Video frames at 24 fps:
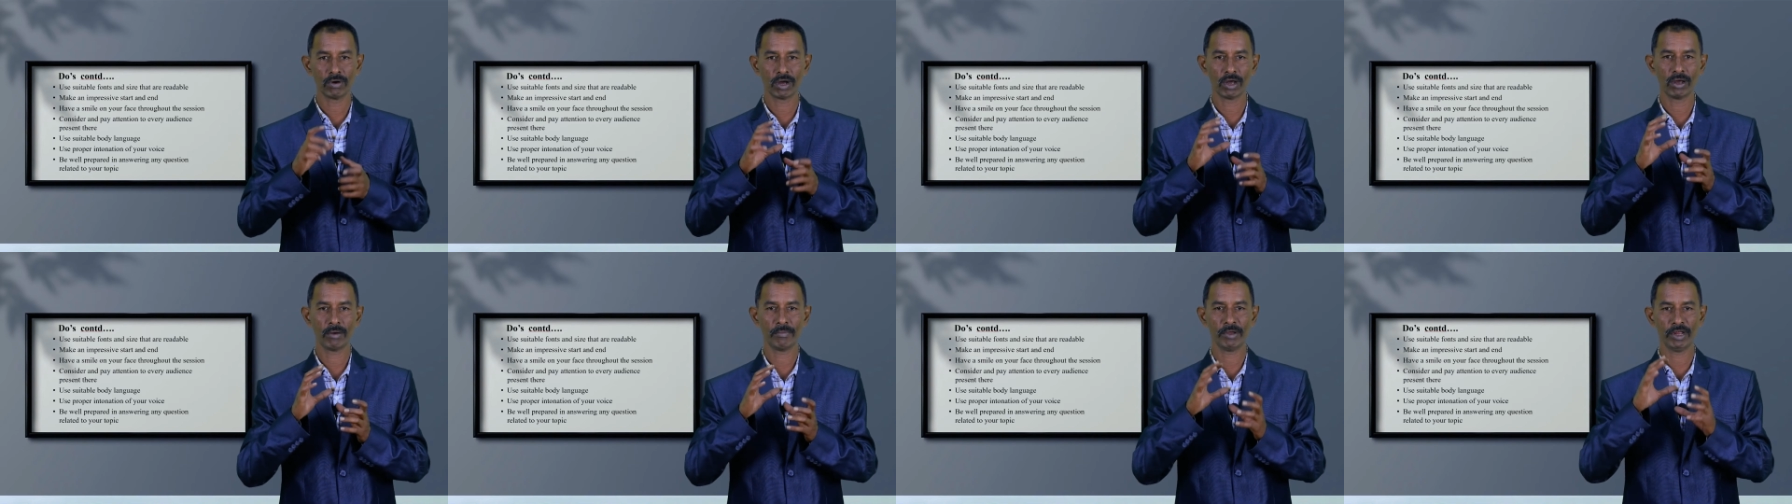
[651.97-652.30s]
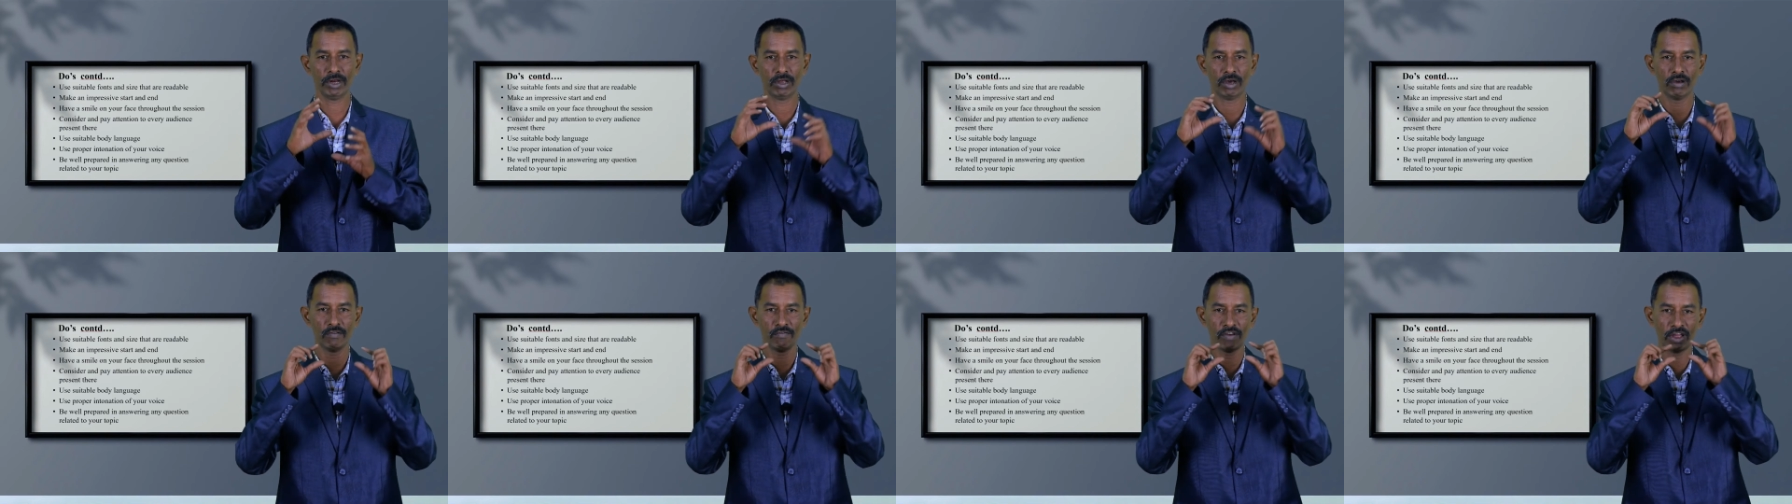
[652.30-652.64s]

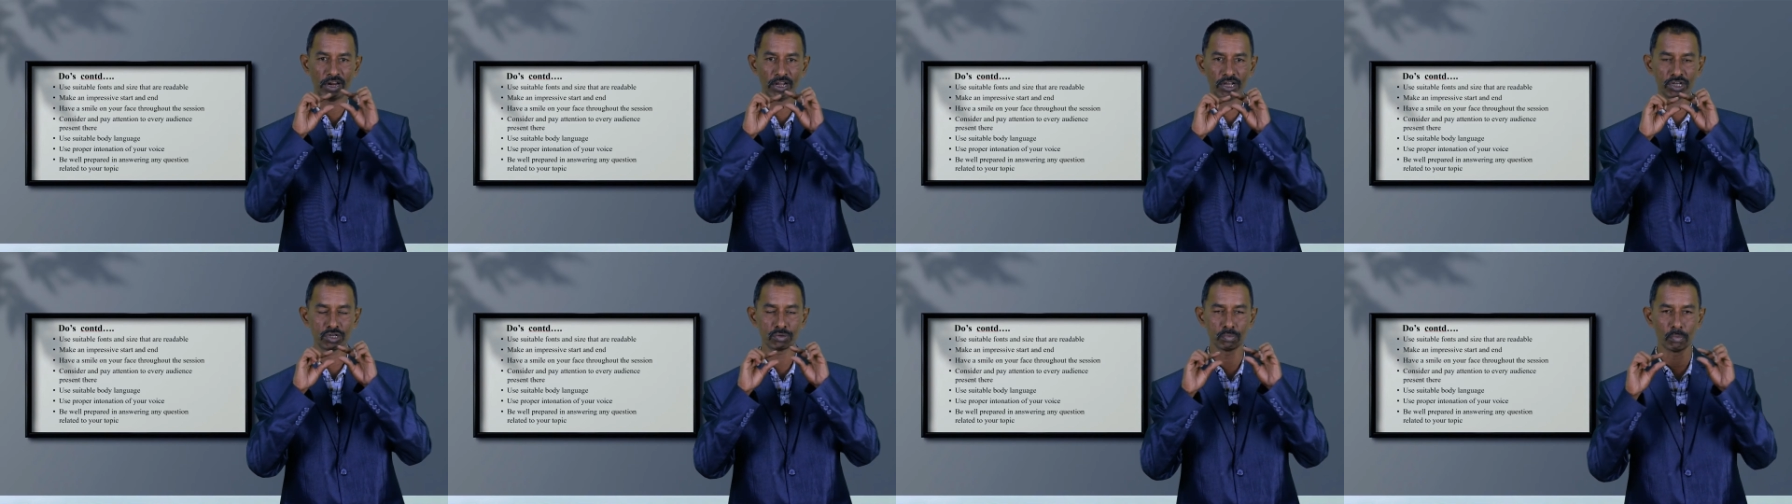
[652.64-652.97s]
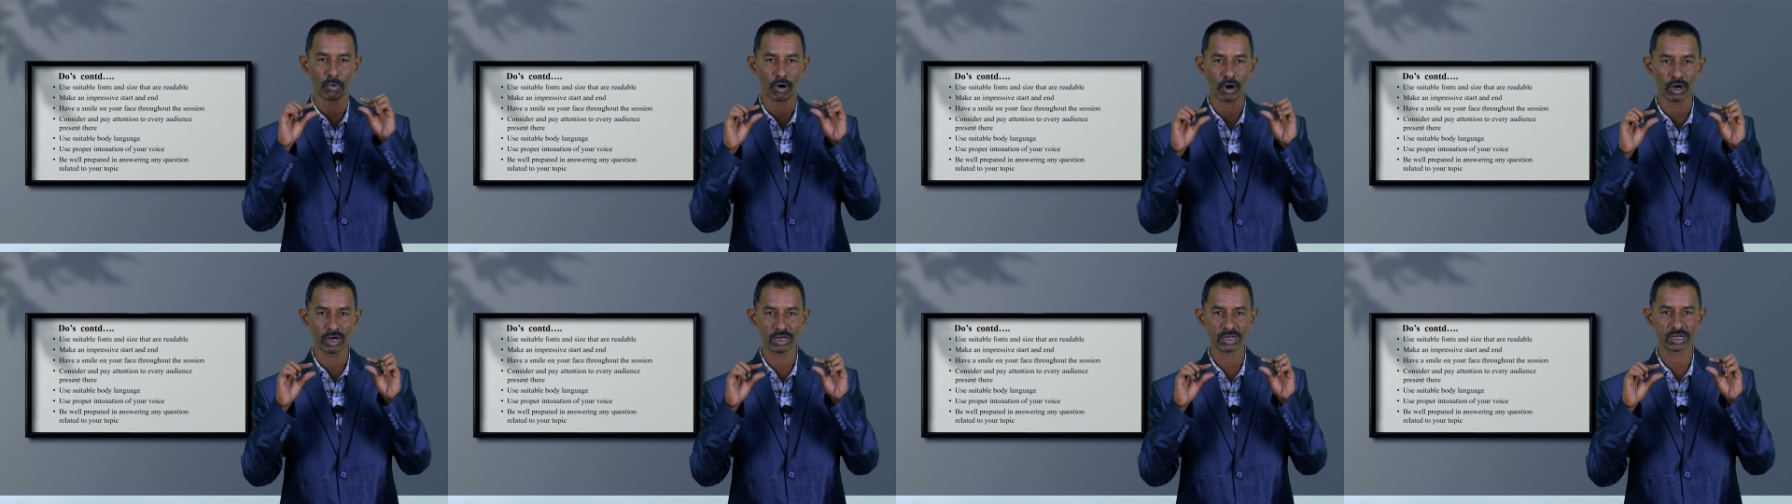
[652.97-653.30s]
a very
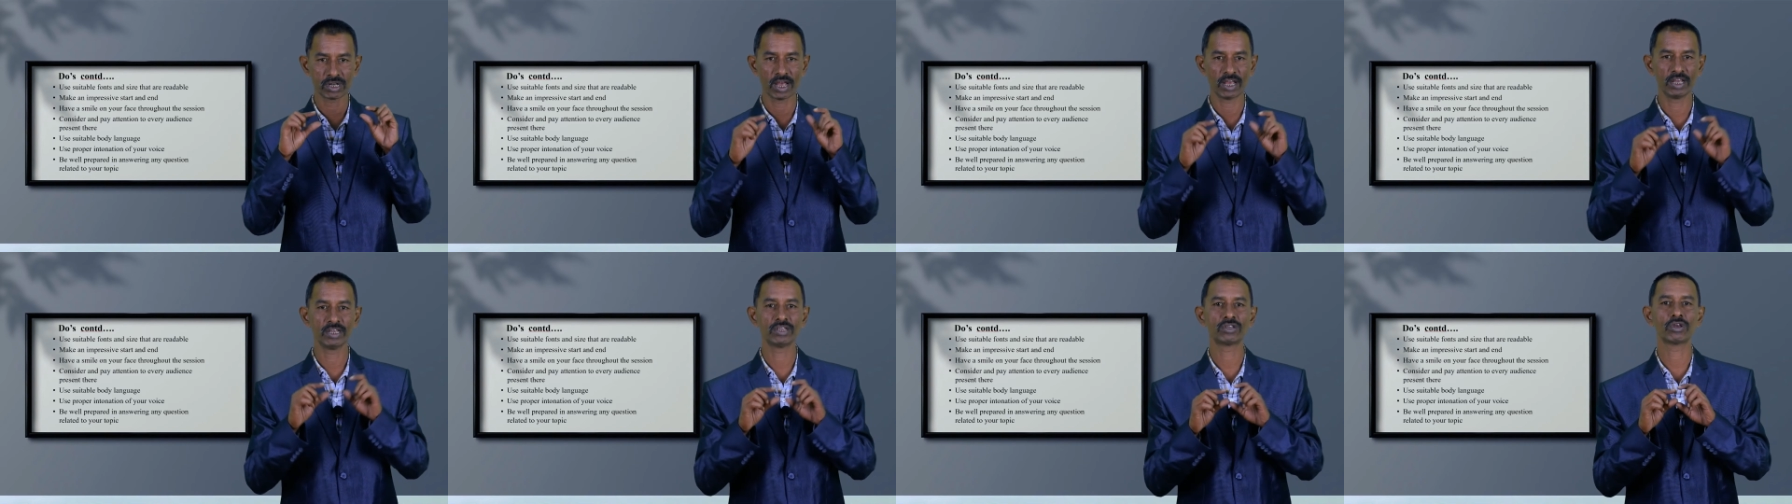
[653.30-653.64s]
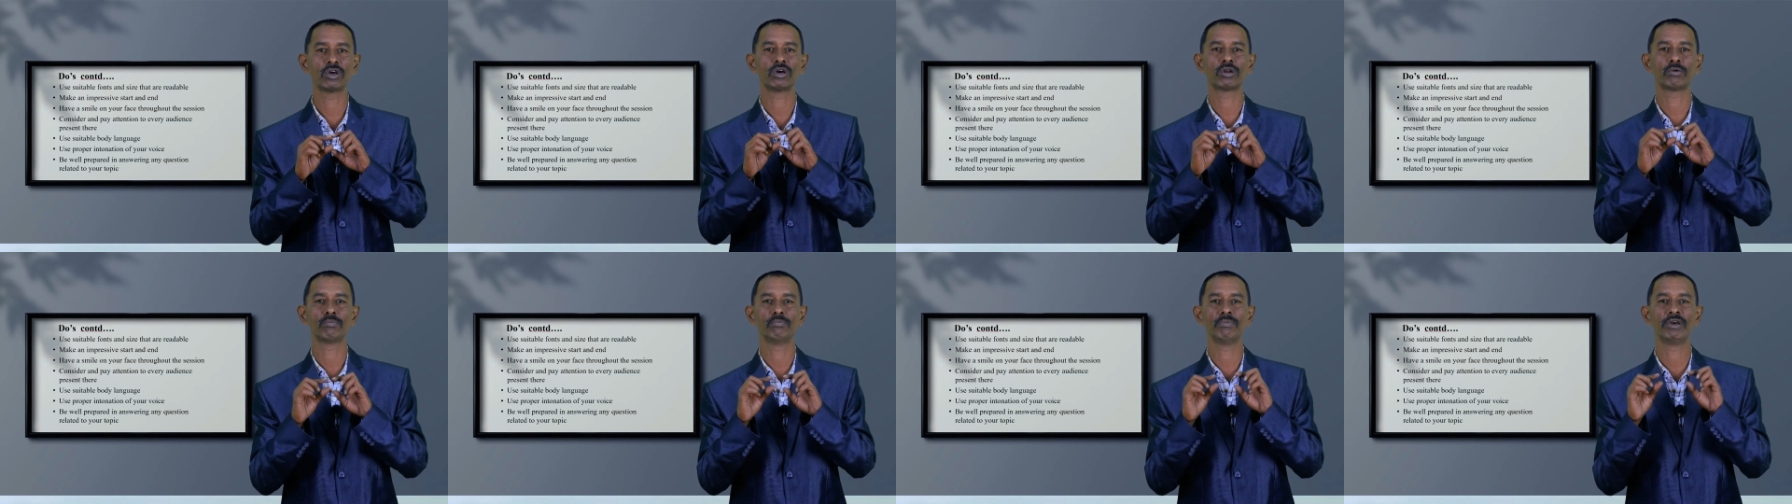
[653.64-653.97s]
small size
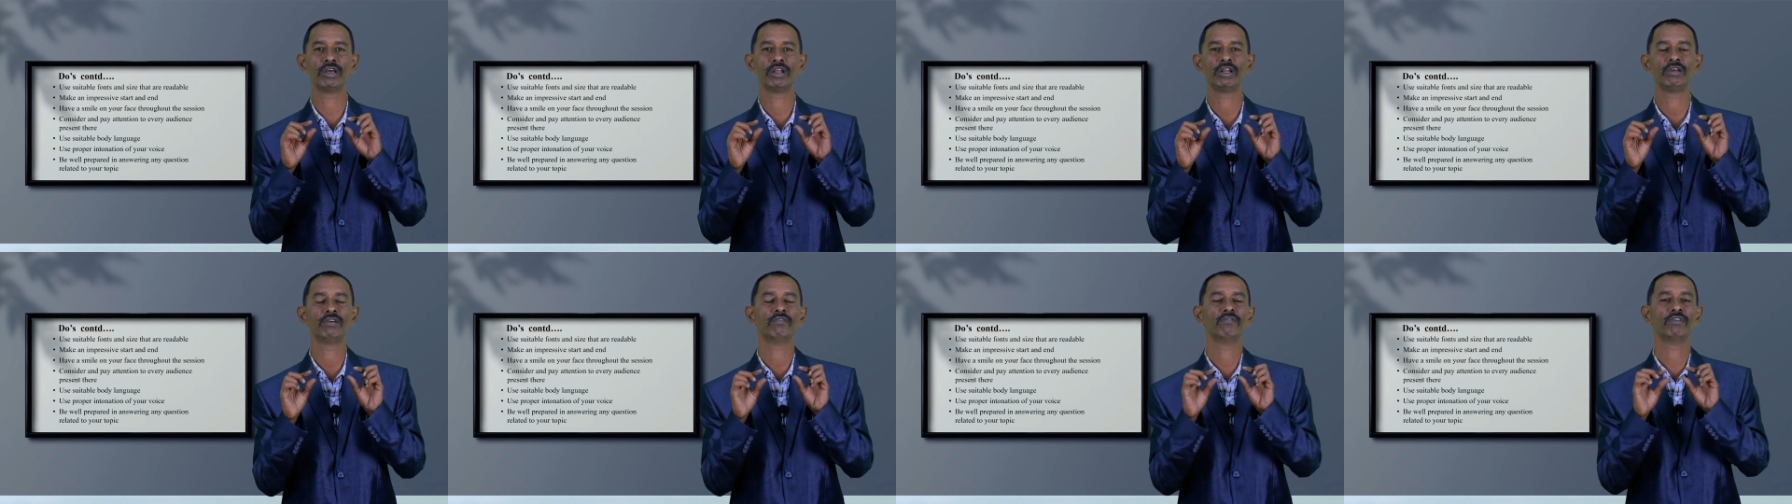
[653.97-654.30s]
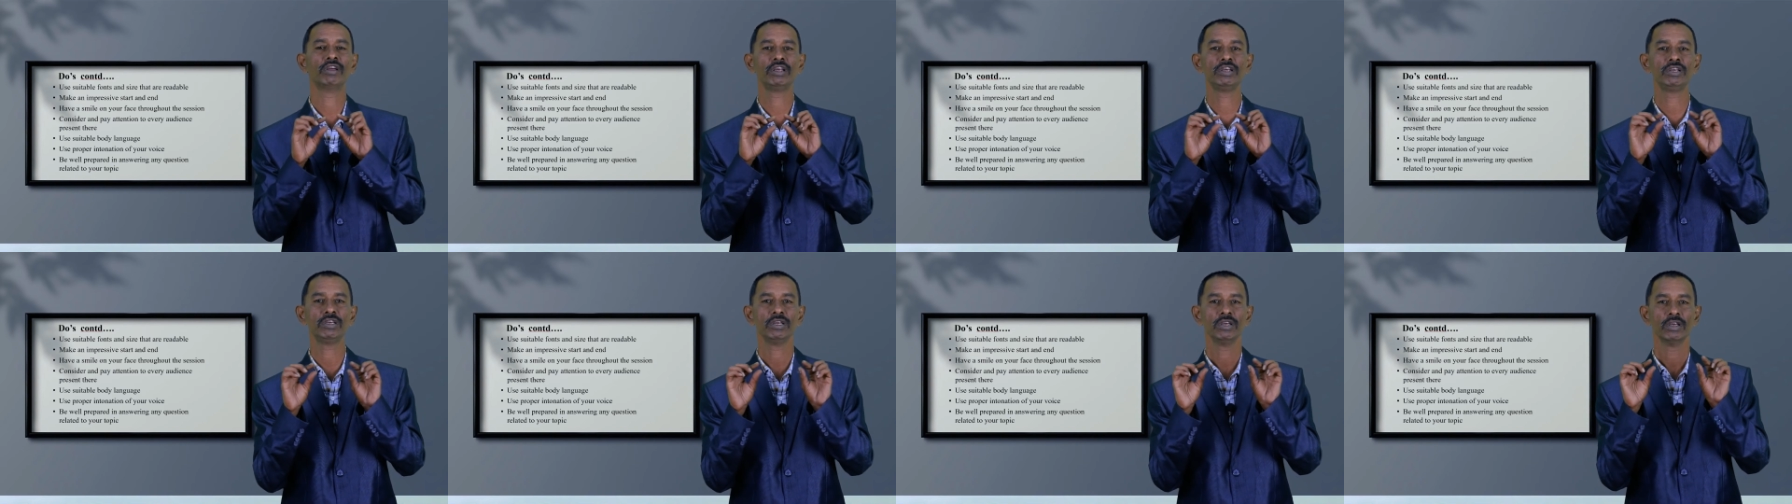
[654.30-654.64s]
or
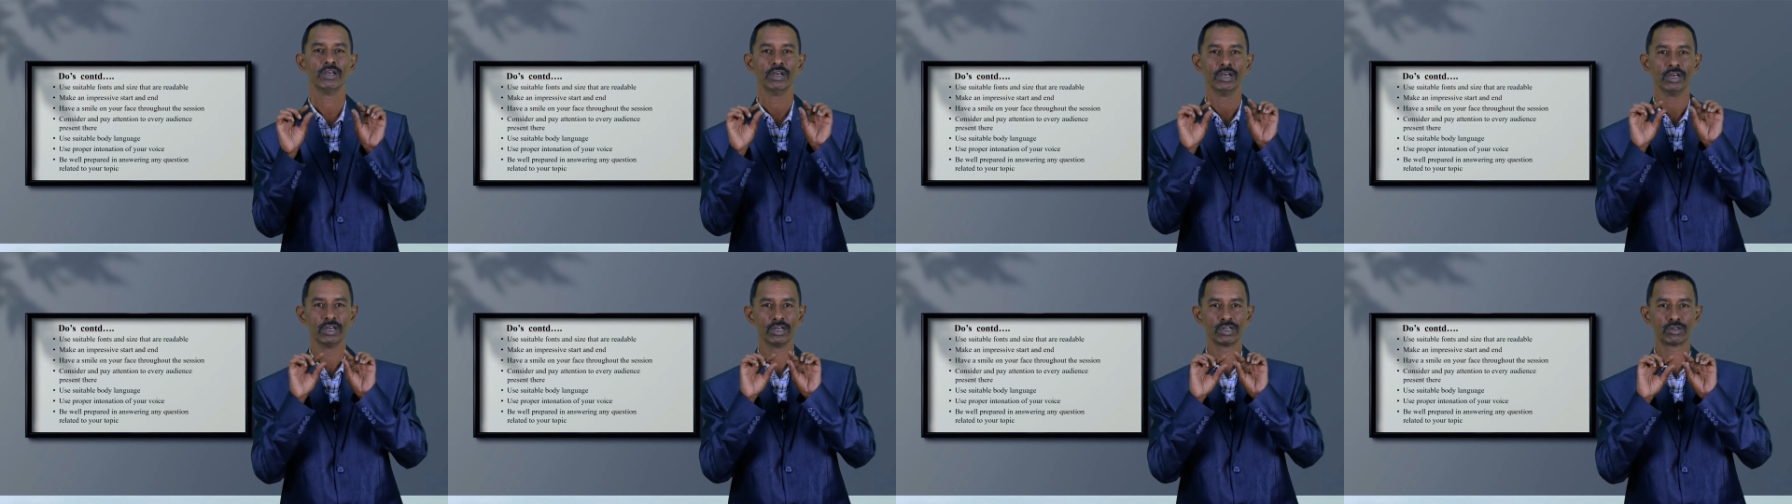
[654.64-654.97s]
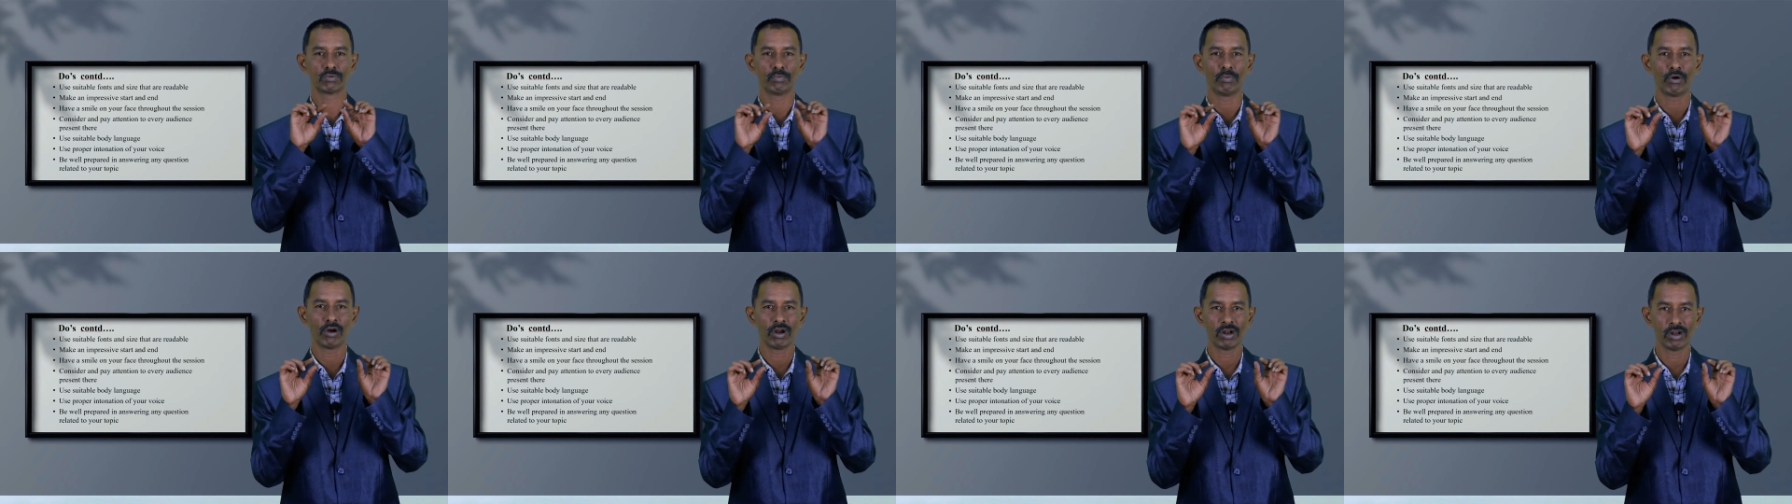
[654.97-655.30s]
very
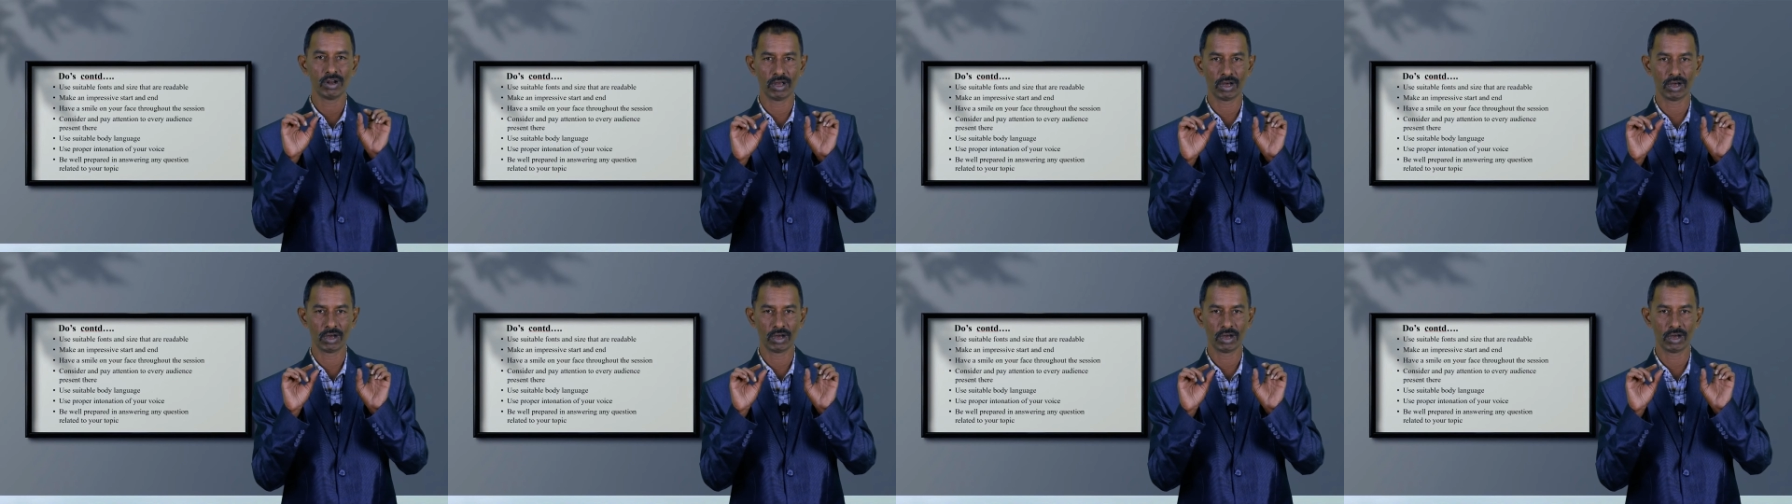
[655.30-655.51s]
small